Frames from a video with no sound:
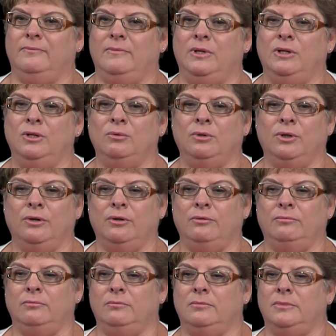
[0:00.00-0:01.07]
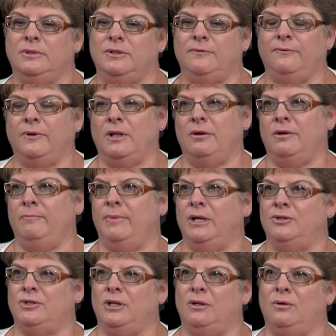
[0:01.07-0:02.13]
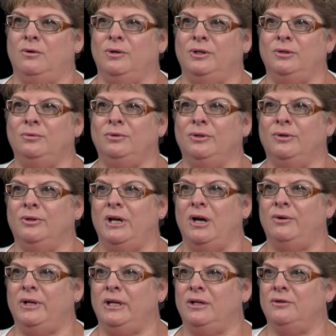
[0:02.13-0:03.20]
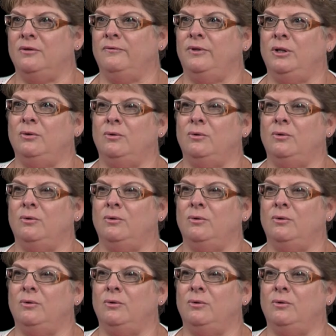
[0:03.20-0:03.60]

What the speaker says: to fill out a budget or you learn how to interview,